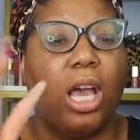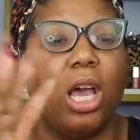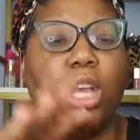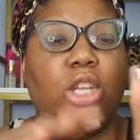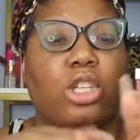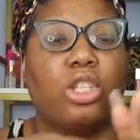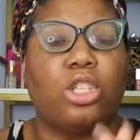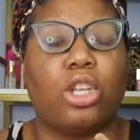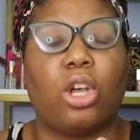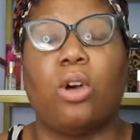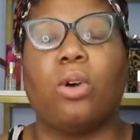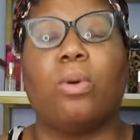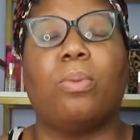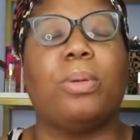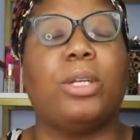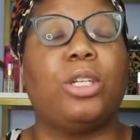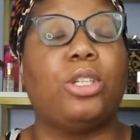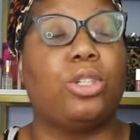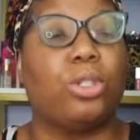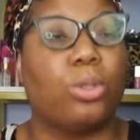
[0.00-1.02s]
So
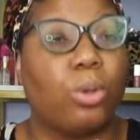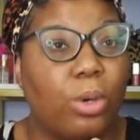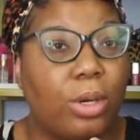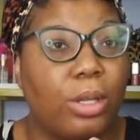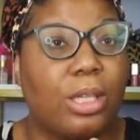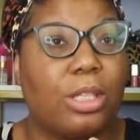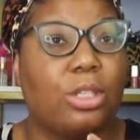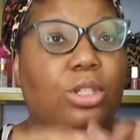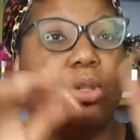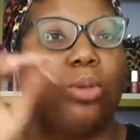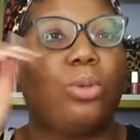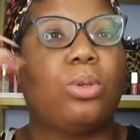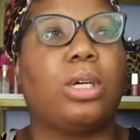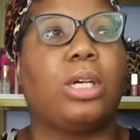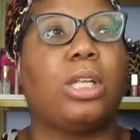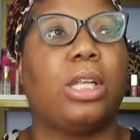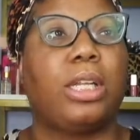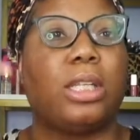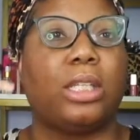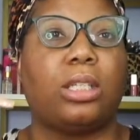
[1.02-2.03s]
be sure that you
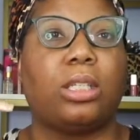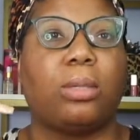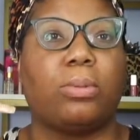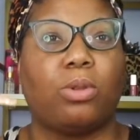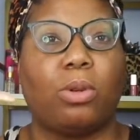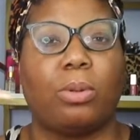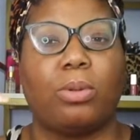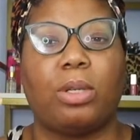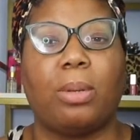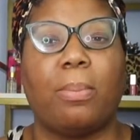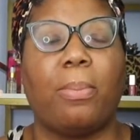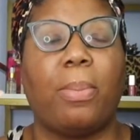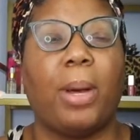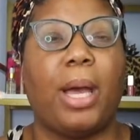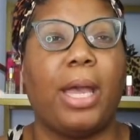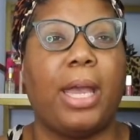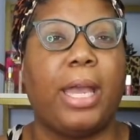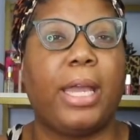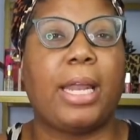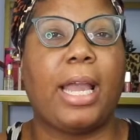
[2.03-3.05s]
click the subscription
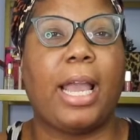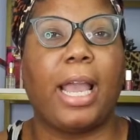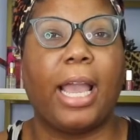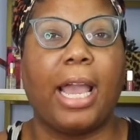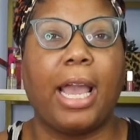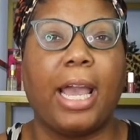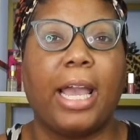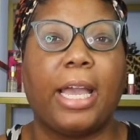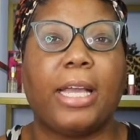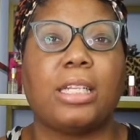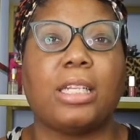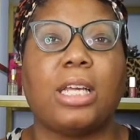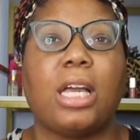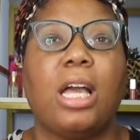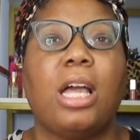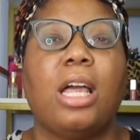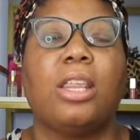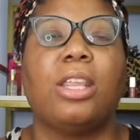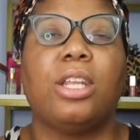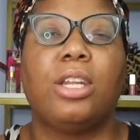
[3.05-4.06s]
button and
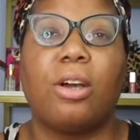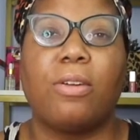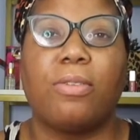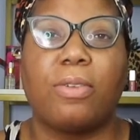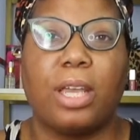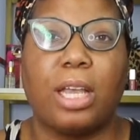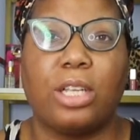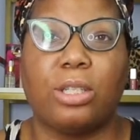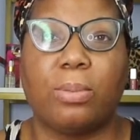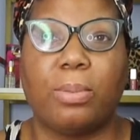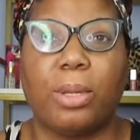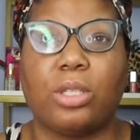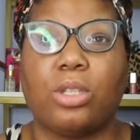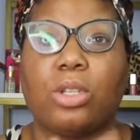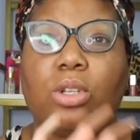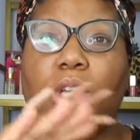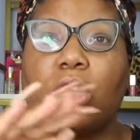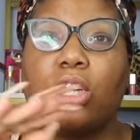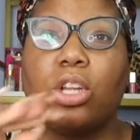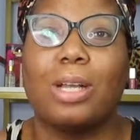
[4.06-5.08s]
the notification bell so
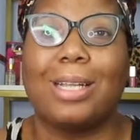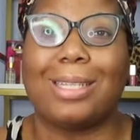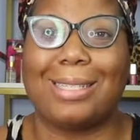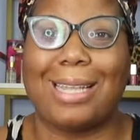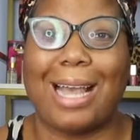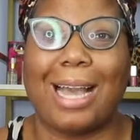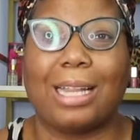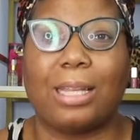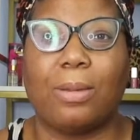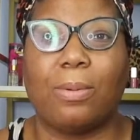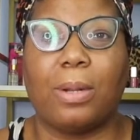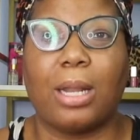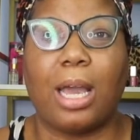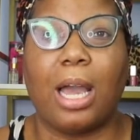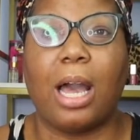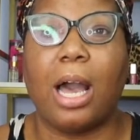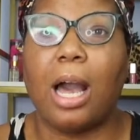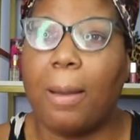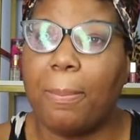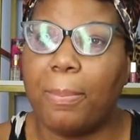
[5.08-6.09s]
you can know exactly when
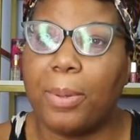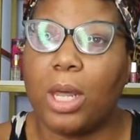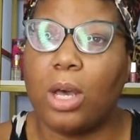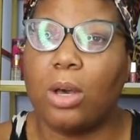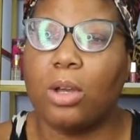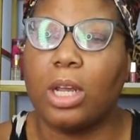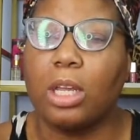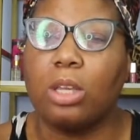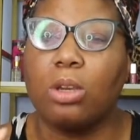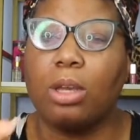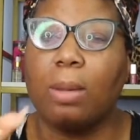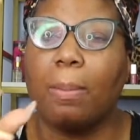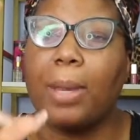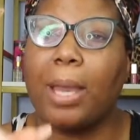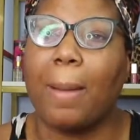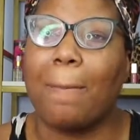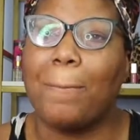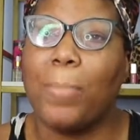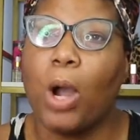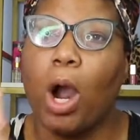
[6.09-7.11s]
I upload and you can be
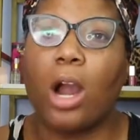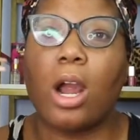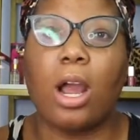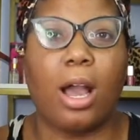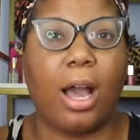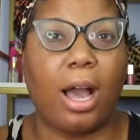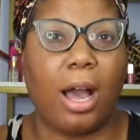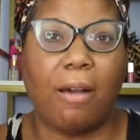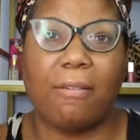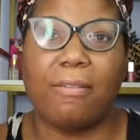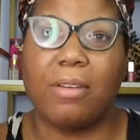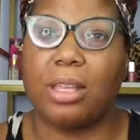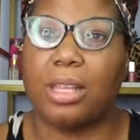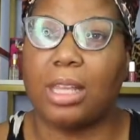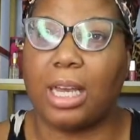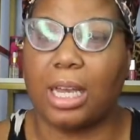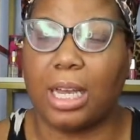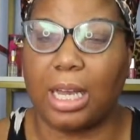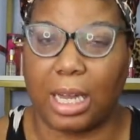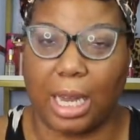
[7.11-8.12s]
a part of
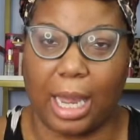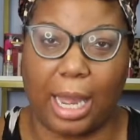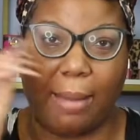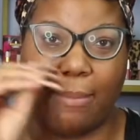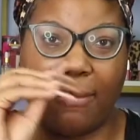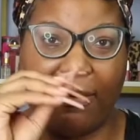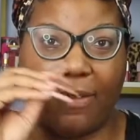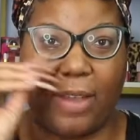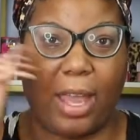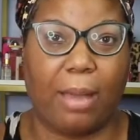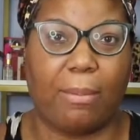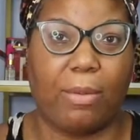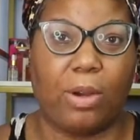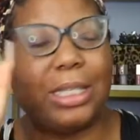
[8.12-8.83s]
the glam fam.